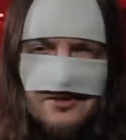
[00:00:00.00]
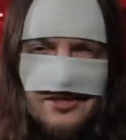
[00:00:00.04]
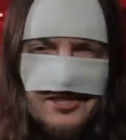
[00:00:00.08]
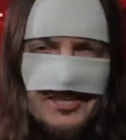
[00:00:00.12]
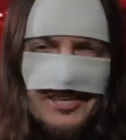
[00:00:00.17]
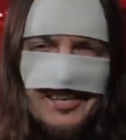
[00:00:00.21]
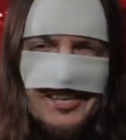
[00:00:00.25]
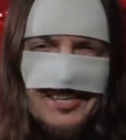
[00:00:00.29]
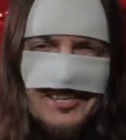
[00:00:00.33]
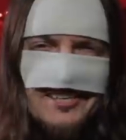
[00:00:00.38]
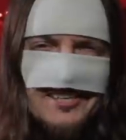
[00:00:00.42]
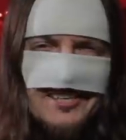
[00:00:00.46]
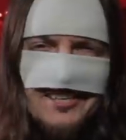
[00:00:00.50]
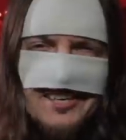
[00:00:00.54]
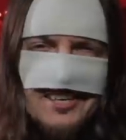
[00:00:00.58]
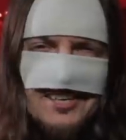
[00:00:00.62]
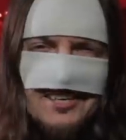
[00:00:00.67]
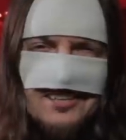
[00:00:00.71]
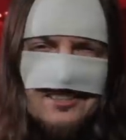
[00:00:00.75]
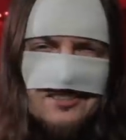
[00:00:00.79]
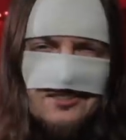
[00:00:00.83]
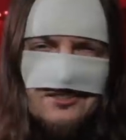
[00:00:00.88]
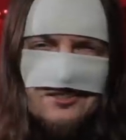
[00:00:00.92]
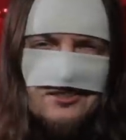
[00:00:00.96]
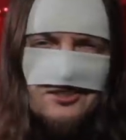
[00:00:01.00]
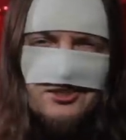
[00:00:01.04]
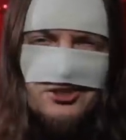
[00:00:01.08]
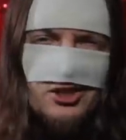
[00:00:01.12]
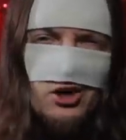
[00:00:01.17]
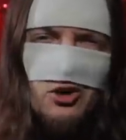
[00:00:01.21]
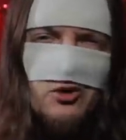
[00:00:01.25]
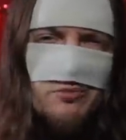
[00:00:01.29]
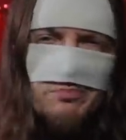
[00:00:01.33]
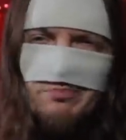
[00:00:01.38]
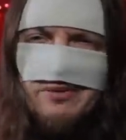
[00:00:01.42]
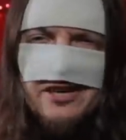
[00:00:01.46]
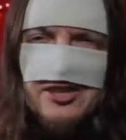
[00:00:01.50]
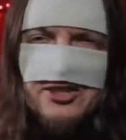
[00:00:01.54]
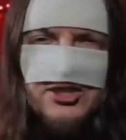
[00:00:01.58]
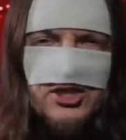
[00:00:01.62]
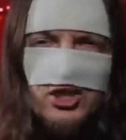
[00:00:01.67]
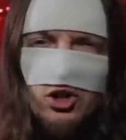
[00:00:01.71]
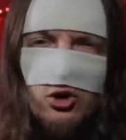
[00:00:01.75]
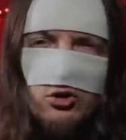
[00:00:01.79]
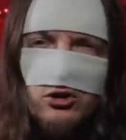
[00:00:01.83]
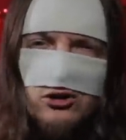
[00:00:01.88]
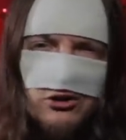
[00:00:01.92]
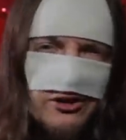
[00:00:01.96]
Kid, don't be
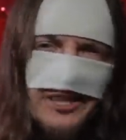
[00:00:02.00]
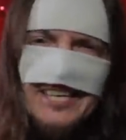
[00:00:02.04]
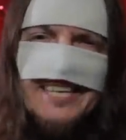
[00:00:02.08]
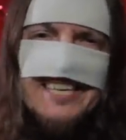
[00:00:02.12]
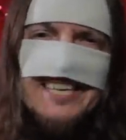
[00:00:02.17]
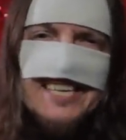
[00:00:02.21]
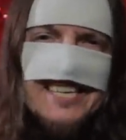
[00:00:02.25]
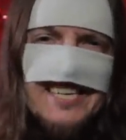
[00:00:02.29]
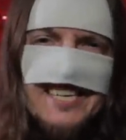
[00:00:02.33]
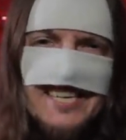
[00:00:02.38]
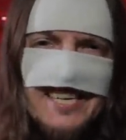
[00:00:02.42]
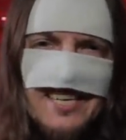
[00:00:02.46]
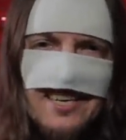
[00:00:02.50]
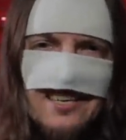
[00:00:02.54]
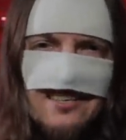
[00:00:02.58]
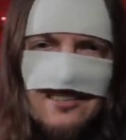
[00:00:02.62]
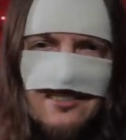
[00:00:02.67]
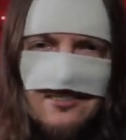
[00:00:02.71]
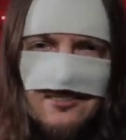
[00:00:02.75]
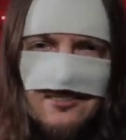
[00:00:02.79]
so clingy.